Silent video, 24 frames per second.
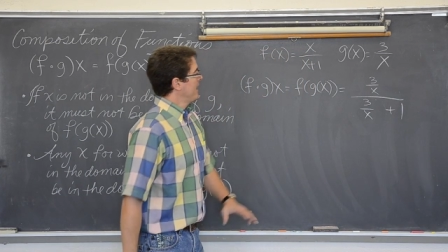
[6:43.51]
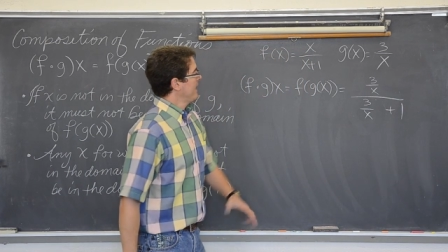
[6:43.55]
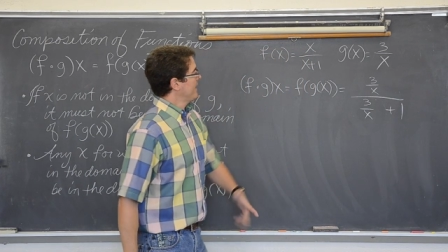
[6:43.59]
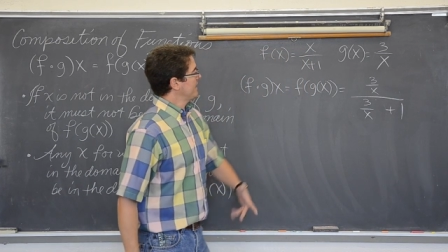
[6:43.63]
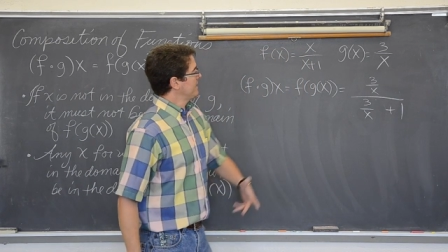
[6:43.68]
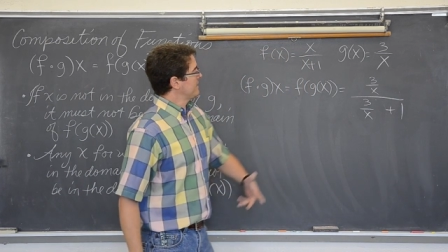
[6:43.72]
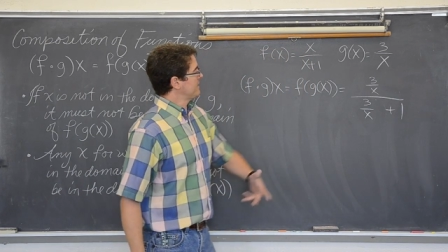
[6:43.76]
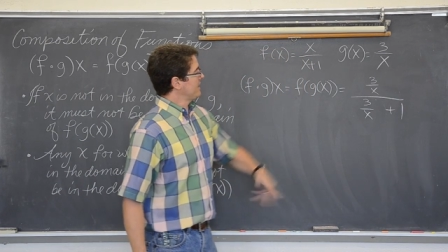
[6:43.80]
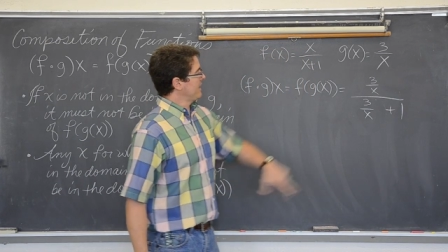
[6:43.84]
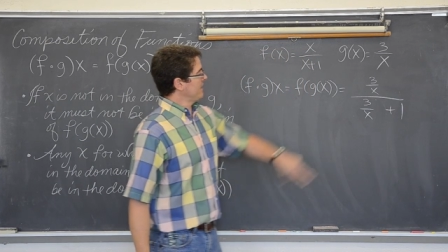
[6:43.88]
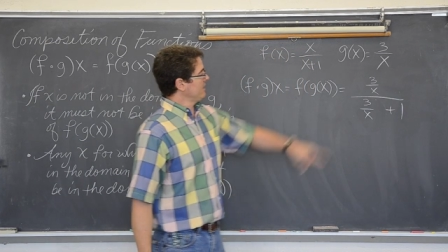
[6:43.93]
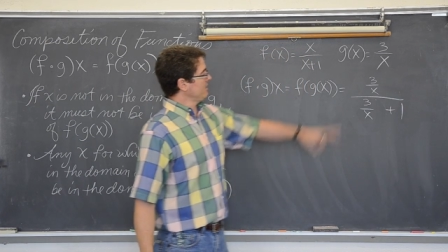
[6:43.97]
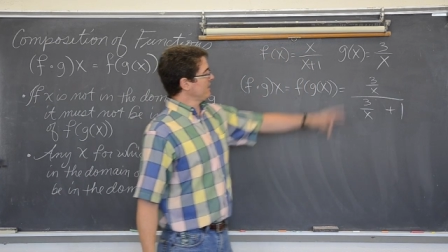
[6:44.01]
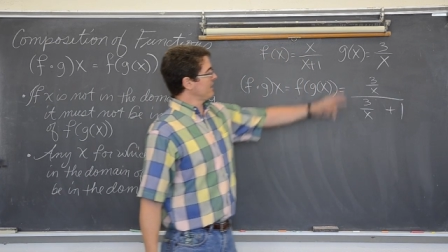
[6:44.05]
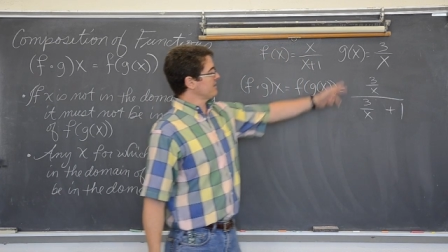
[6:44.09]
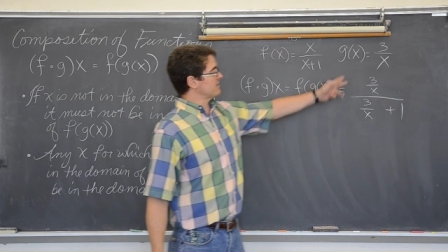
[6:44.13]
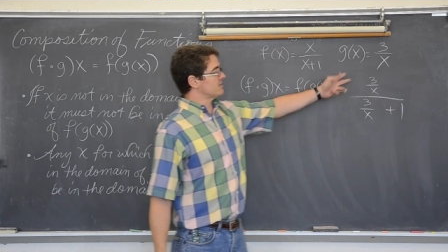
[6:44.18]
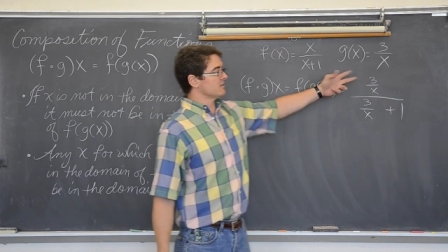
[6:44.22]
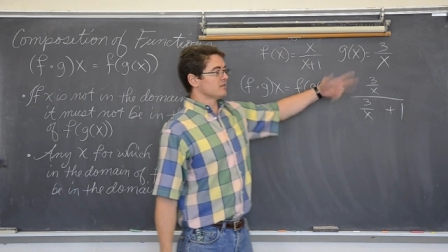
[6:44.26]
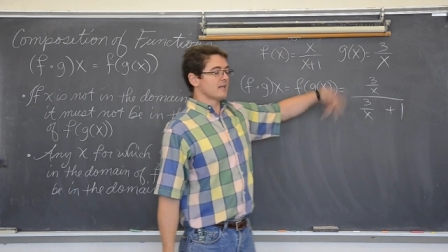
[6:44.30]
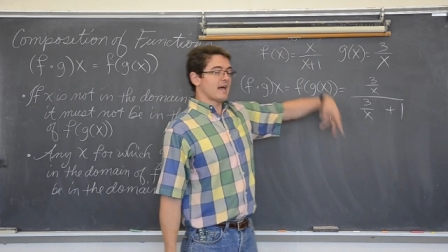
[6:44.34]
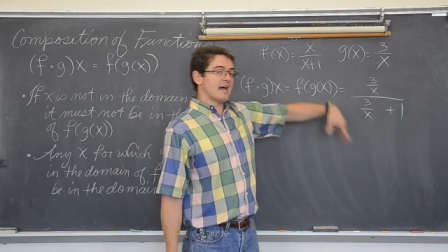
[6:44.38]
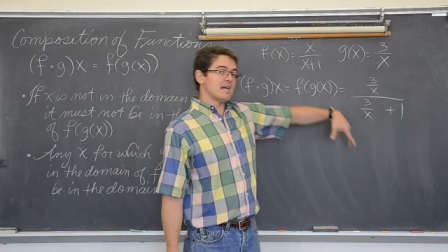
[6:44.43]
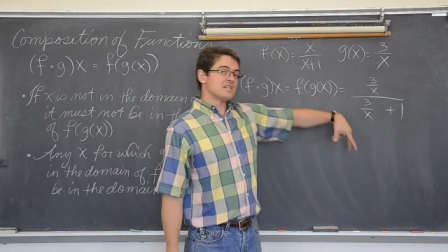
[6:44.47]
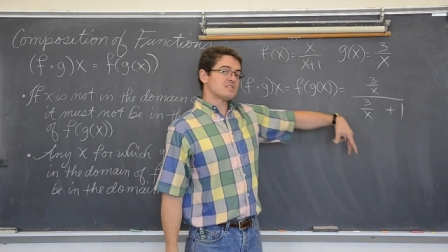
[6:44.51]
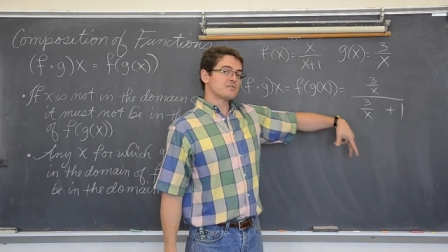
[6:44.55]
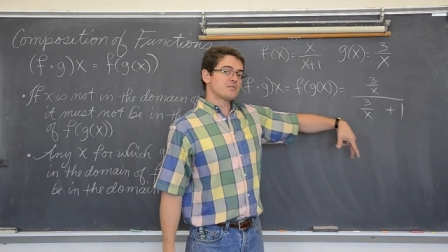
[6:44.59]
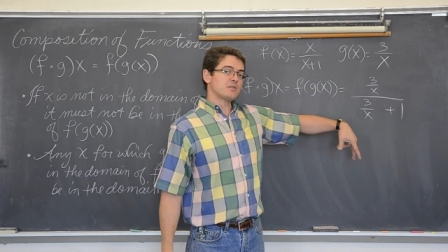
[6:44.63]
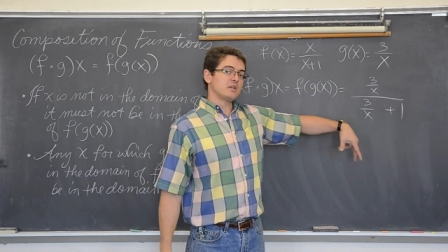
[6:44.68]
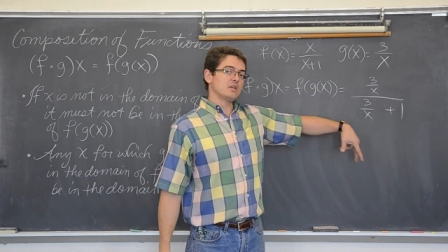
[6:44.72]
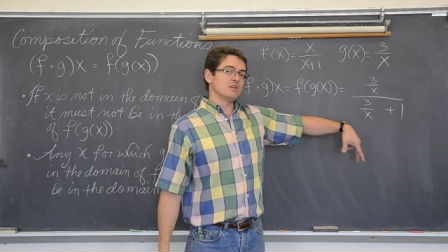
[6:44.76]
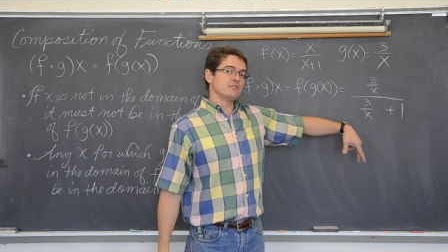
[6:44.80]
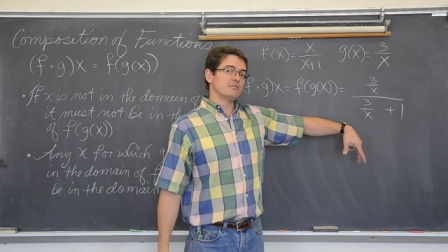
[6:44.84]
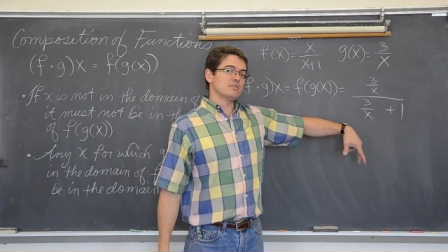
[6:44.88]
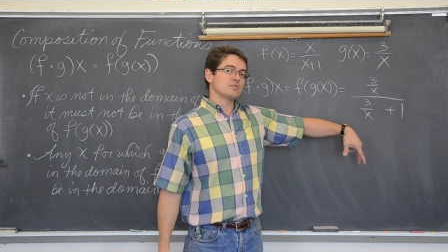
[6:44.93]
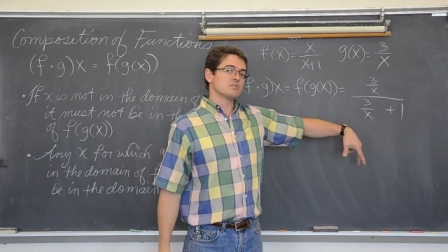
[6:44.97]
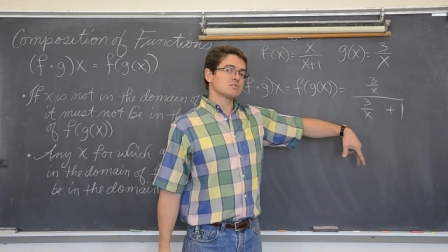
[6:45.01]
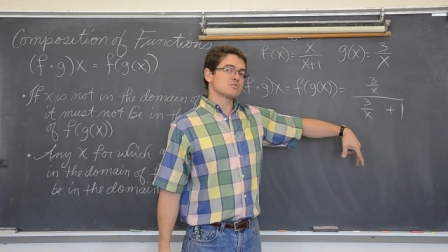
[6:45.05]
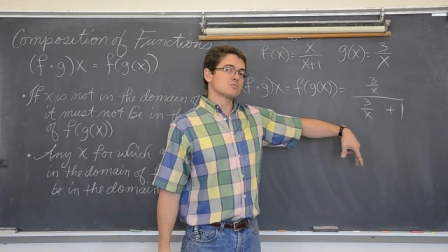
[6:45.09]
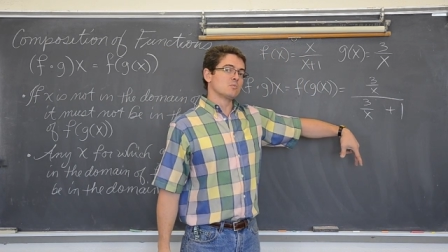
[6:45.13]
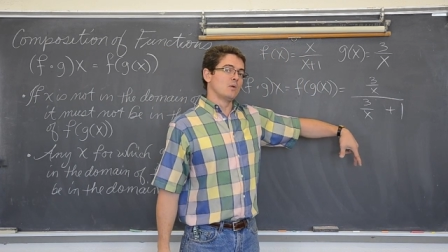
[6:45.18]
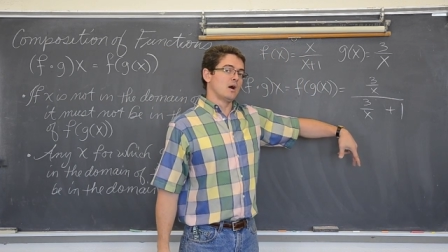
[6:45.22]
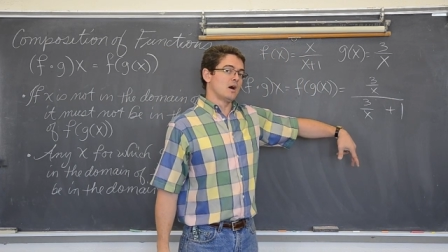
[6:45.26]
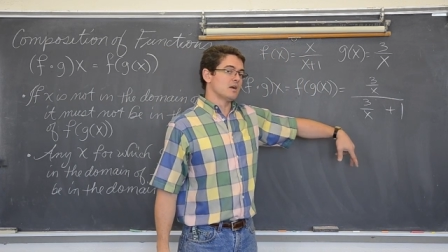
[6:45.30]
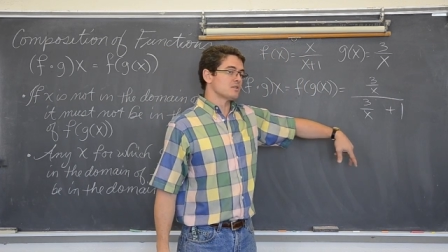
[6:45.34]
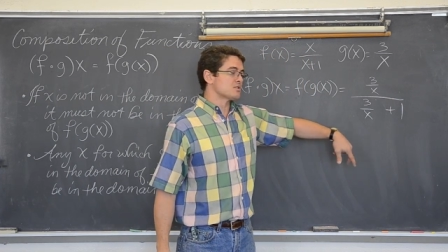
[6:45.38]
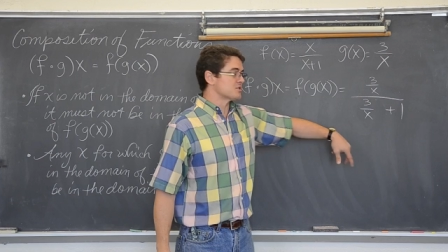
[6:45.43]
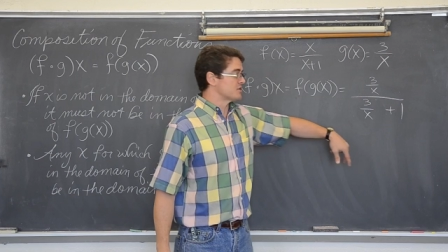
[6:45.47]
And again, like the last video, if you just
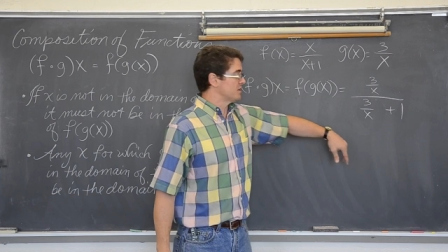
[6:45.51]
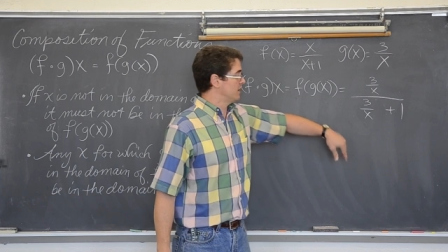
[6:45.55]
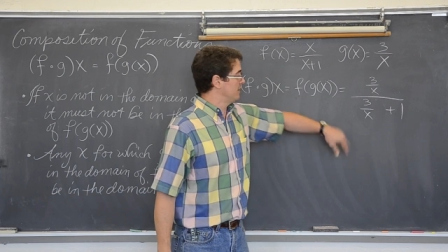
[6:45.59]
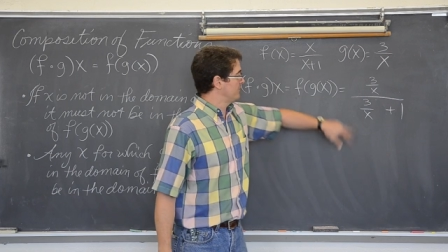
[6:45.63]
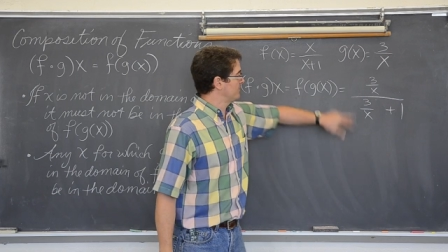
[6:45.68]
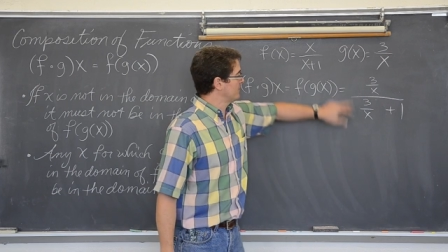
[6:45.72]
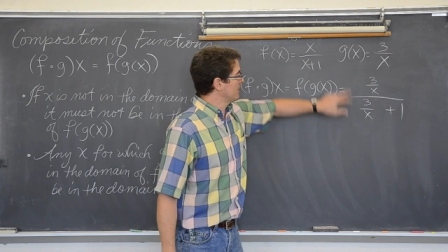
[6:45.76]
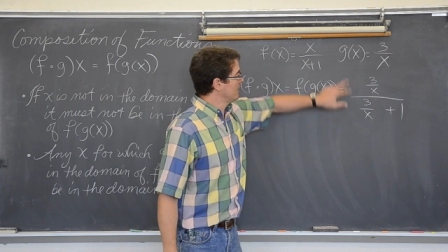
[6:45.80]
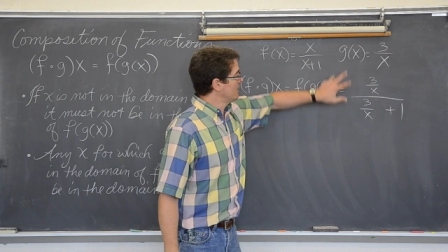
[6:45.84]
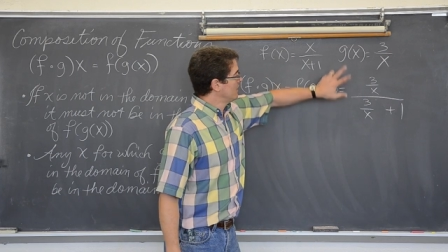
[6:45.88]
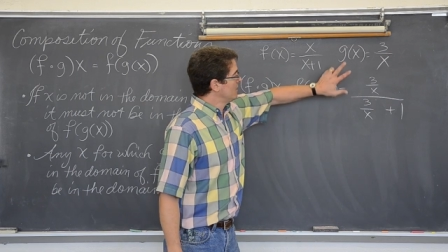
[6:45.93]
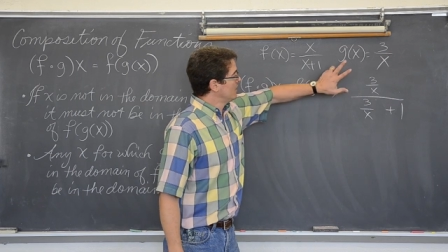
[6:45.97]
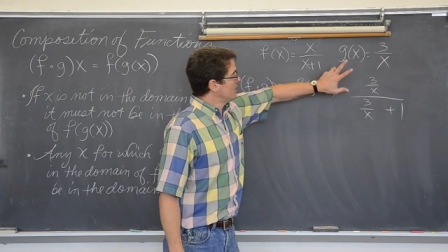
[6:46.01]
watched it,